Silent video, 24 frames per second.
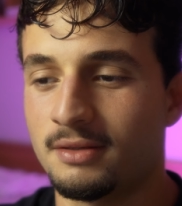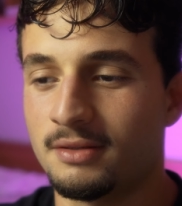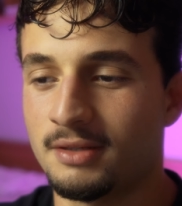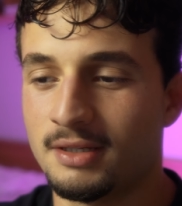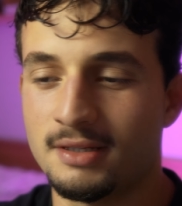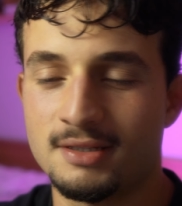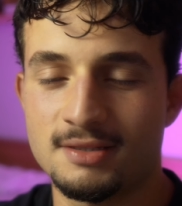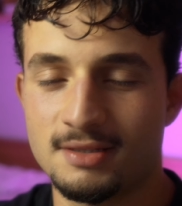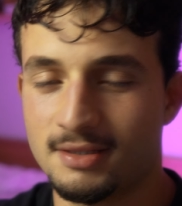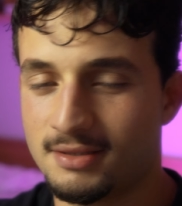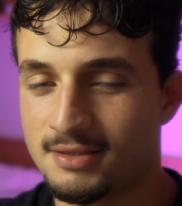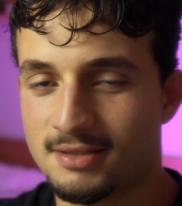
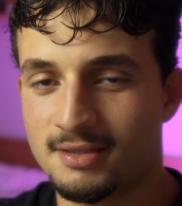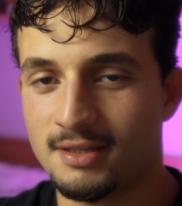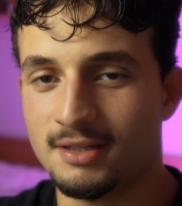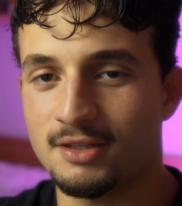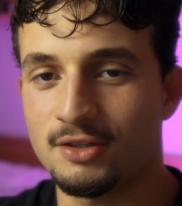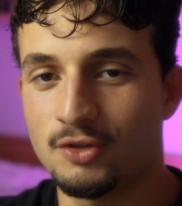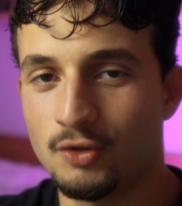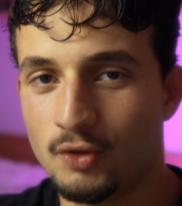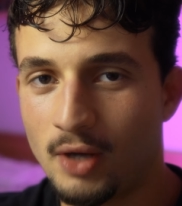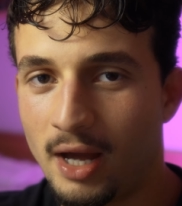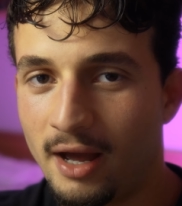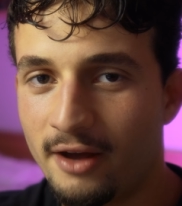It's
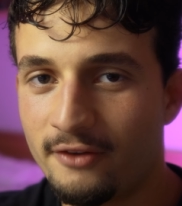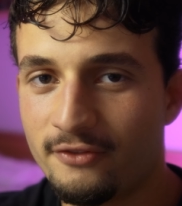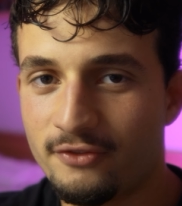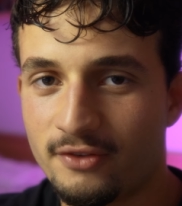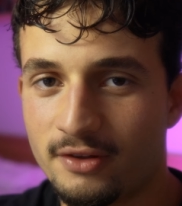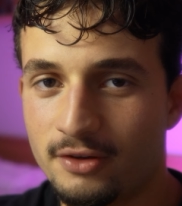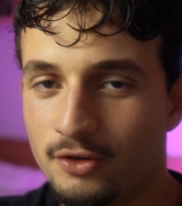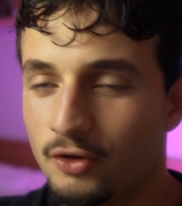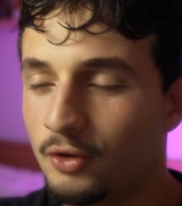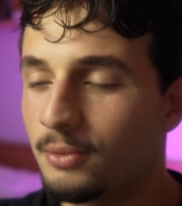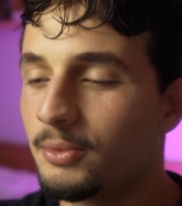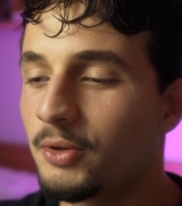like you have
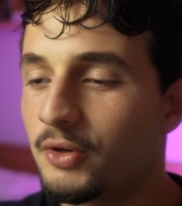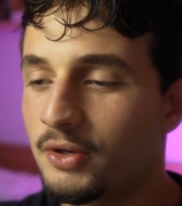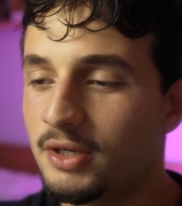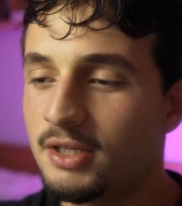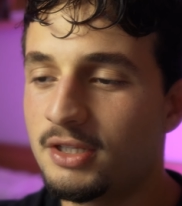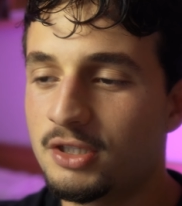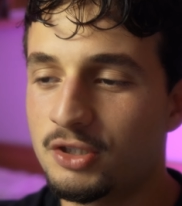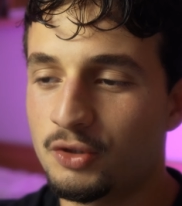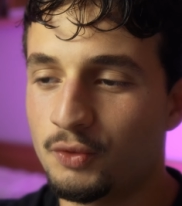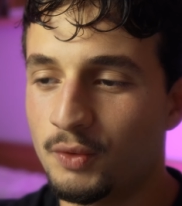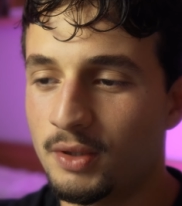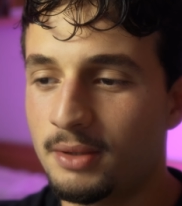no more
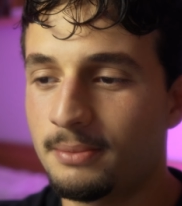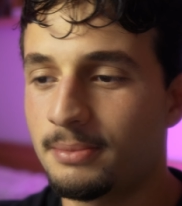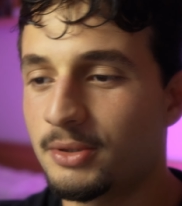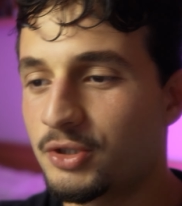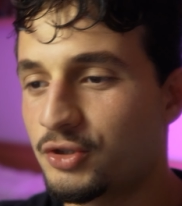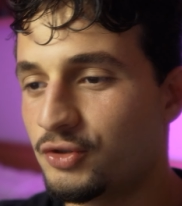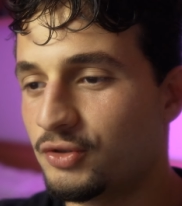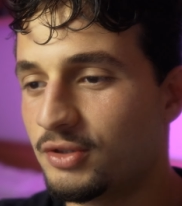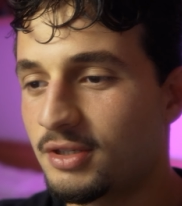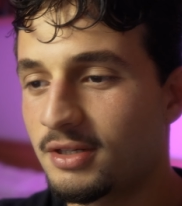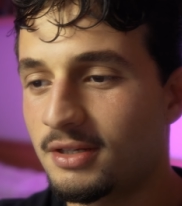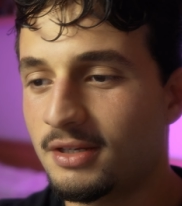need to win,
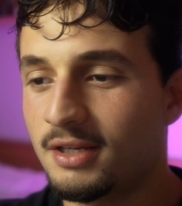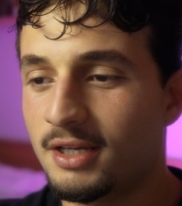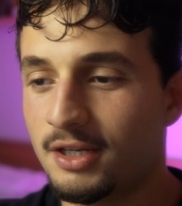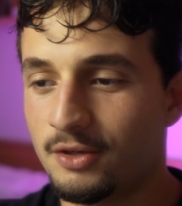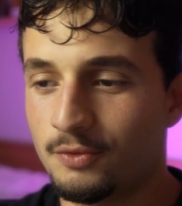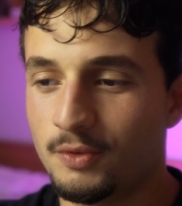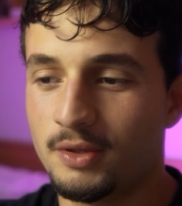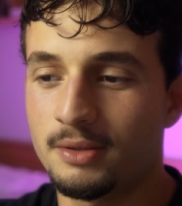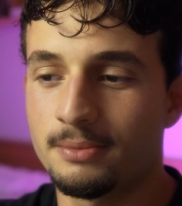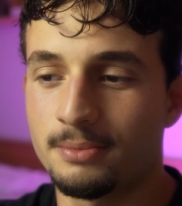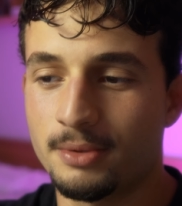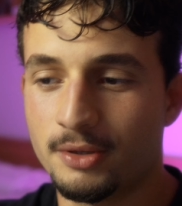but you didn't yet
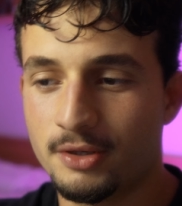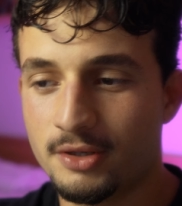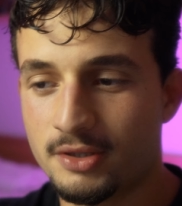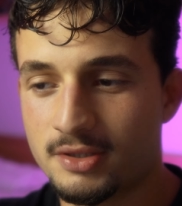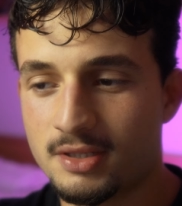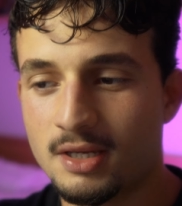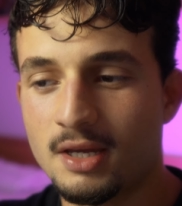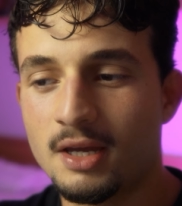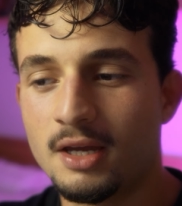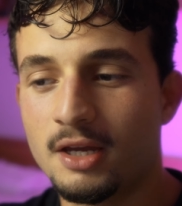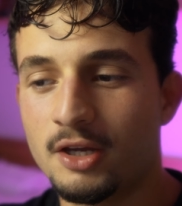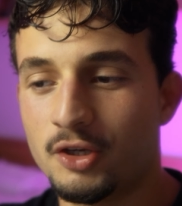win
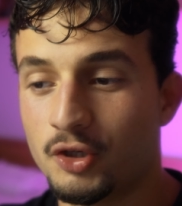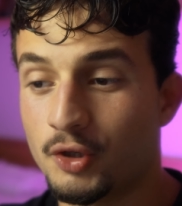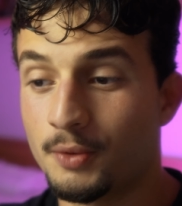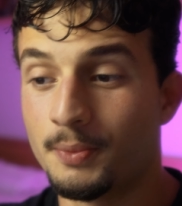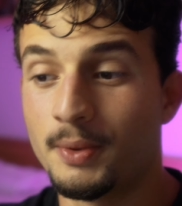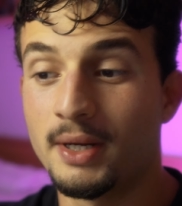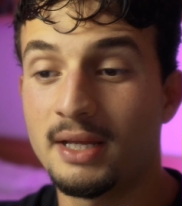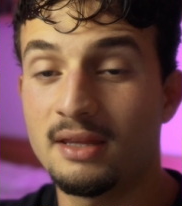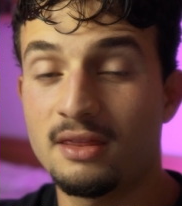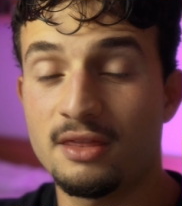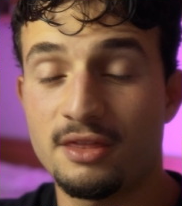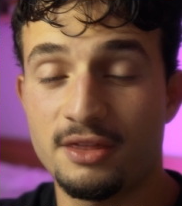because your
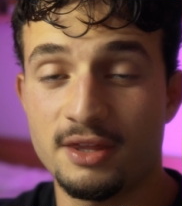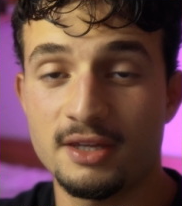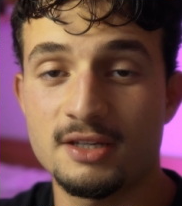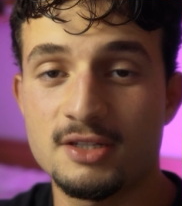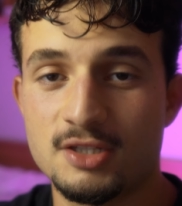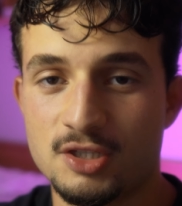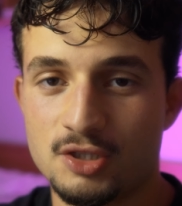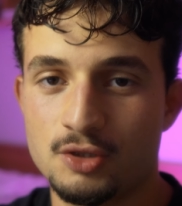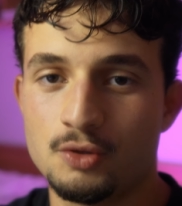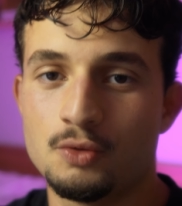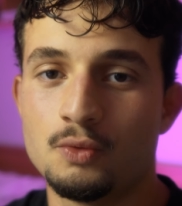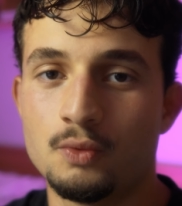brain
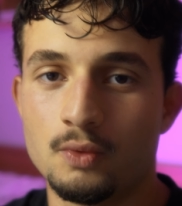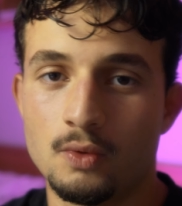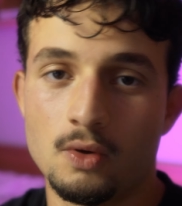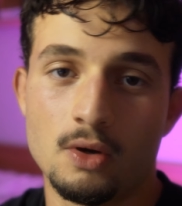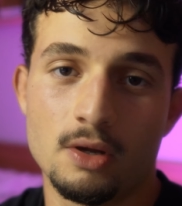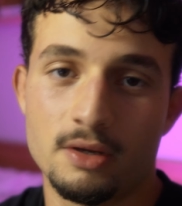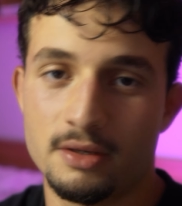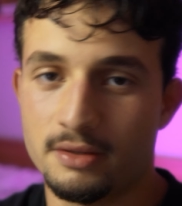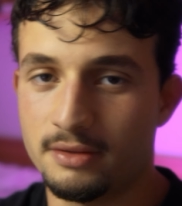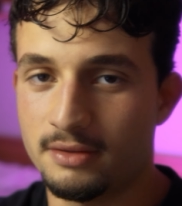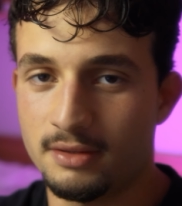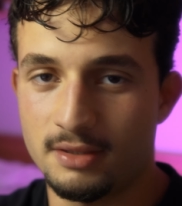thinks you
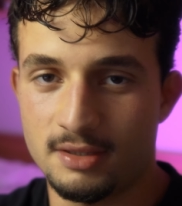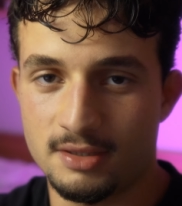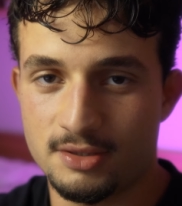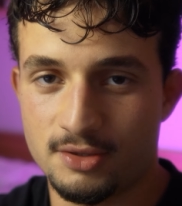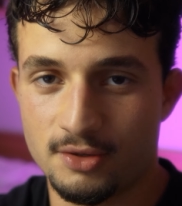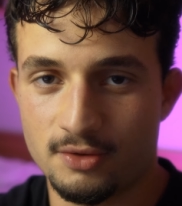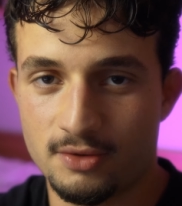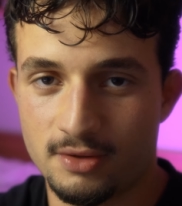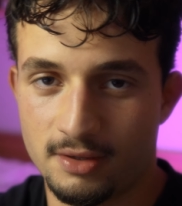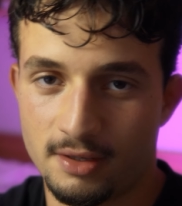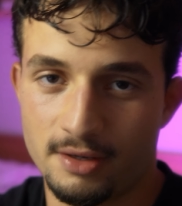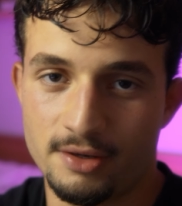won in these
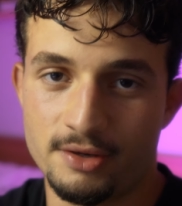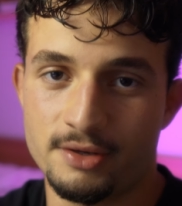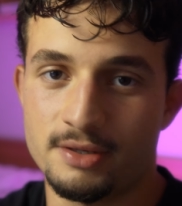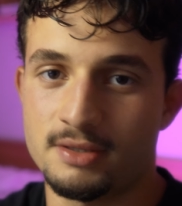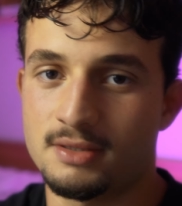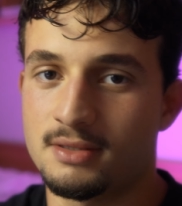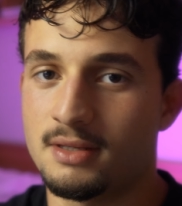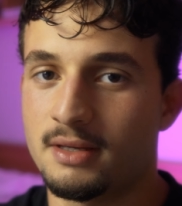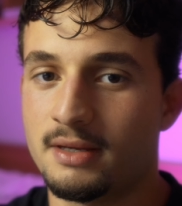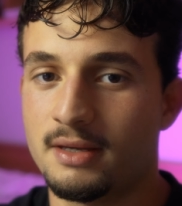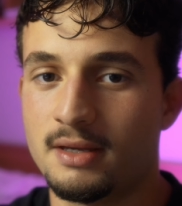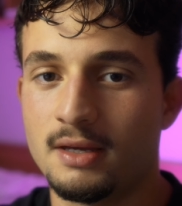certain
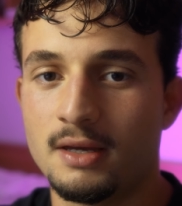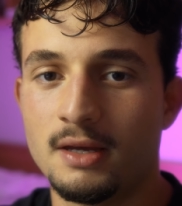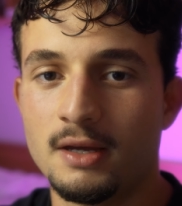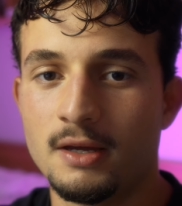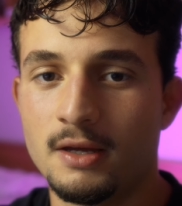areas. Like,